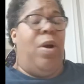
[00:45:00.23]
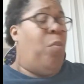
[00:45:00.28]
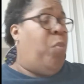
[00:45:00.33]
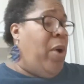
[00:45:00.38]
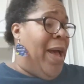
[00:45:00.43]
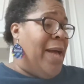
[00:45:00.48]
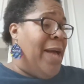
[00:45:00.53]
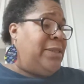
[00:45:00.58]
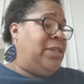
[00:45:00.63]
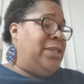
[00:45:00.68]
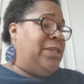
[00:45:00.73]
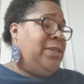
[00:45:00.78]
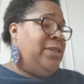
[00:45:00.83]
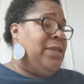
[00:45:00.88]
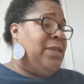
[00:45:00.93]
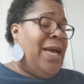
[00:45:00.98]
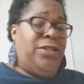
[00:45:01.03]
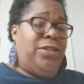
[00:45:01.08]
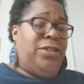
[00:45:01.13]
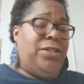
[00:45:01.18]
I just
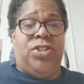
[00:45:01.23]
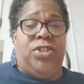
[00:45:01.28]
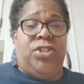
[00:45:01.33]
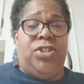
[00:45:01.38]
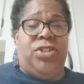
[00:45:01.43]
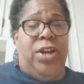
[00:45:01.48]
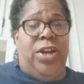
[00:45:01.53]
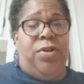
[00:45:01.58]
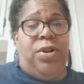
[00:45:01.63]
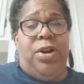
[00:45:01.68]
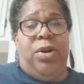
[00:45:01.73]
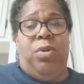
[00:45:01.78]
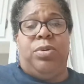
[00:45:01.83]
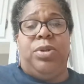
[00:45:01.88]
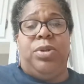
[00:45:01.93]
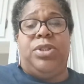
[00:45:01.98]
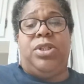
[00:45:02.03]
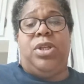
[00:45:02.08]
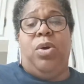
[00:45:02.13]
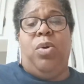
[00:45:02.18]
seared it on
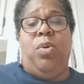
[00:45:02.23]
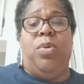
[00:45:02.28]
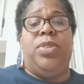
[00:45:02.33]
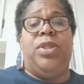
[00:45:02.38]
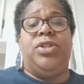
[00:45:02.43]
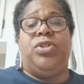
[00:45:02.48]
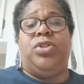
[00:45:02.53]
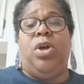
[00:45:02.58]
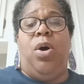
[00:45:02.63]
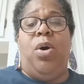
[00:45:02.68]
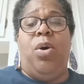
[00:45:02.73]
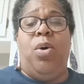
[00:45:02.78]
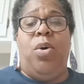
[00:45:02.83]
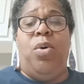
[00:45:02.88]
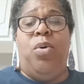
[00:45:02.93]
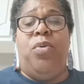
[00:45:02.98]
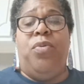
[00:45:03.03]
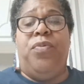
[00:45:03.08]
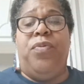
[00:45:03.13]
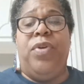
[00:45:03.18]
the
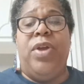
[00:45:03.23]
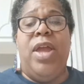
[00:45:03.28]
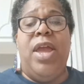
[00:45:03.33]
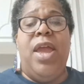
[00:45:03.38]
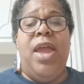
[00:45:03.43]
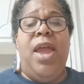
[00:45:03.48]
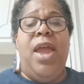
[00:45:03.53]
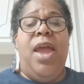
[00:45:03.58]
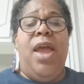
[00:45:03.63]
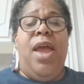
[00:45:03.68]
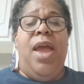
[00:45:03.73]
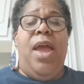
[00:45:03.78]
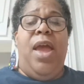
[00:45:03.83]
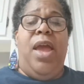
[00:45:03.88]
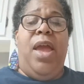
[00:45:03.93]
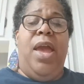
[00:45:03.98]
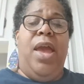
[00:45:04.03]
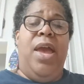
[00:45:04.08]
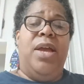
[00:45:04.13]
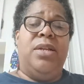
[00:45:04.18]
stove
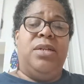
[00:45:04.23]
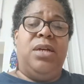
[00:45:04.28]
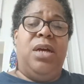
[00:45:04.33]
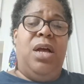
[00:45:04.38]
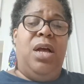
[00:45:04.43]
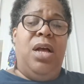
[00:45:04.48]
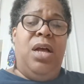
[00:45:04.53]
and